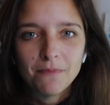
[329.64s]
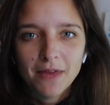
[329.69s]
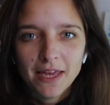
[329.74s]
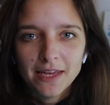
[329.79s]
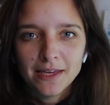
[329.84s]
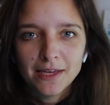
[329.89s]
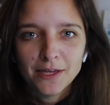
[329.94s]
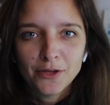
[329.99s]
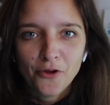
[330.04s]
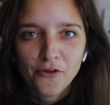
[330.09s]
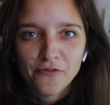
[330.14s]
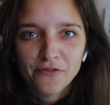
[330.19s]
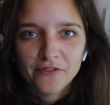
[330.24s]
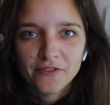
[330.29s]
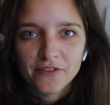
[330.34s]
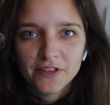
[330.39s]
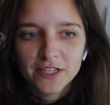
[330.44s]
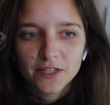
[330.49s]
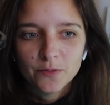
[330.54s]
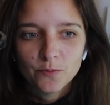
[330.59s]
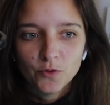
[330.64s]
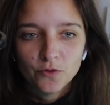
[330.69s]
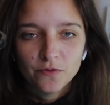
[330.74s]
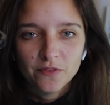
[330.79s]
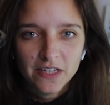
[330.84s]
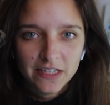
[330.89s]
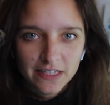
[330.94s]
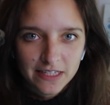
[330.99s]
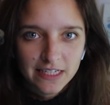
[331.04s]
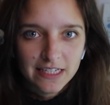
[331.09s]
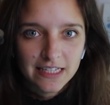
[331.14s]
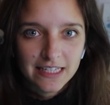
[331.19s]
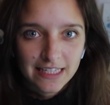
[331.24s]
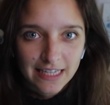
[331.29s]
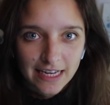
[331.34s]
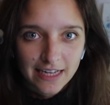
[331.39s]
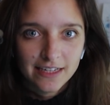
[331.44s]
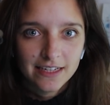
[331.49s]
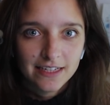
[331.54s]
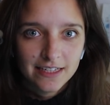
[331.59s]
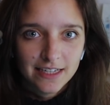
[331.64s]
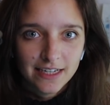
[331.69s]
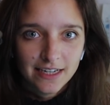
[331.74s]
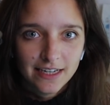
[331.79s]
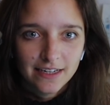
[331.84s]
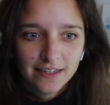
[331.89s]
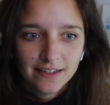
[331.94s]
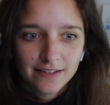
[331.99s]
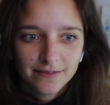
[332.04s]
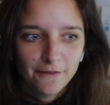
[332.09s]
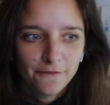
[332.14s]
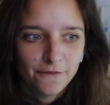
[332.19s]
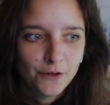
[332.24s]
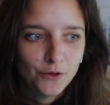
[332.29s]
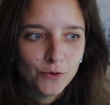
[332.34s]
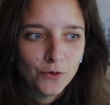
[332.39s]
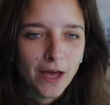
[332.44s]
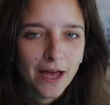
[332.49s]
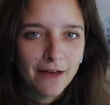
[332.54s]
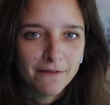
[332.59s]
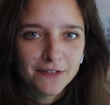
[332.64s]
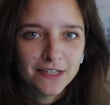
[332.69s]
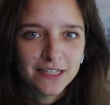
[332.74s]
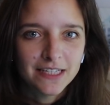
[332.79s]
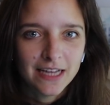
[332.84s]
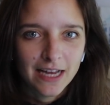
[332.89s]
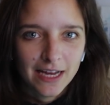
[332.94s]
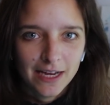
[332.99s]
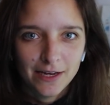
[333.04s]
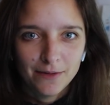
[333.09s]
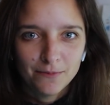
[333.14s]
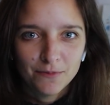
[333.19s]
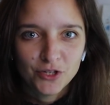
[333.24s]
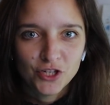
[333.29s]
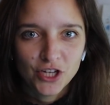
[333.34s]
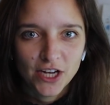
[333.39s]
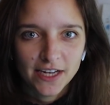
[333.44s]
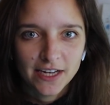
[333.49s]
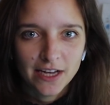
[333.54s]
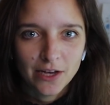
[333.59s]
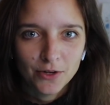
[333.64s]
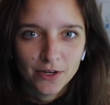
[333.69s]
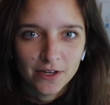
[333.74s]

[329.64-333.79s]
The making off of this movie is insanity. If you have the time, check